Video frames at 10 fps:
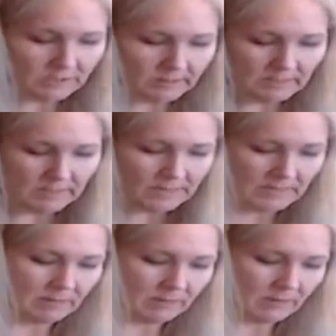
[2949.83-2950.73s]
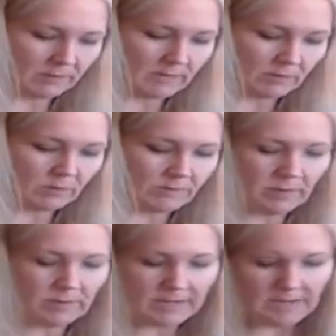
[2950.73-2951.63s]
taping in the middle and I work my
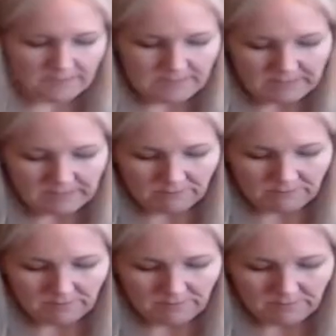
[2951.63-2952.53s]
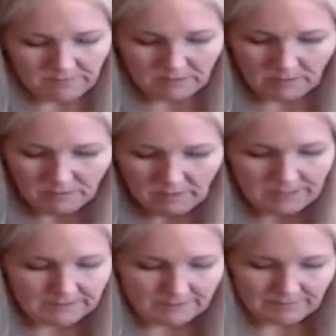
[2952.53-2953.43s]
way up and down from the middle.
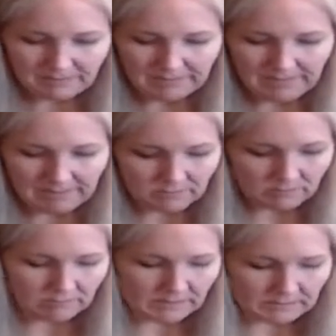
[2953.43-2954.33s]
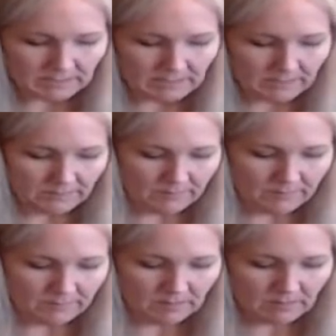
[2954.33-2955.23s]
Sometimes I have to re-tape,
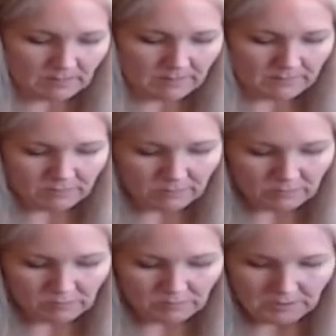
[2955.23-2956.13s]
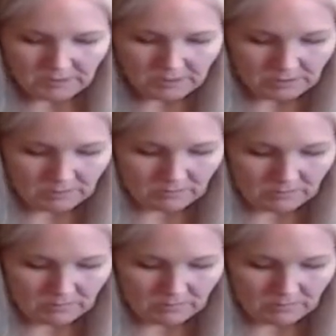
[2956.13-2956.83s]
but for the most part I don't.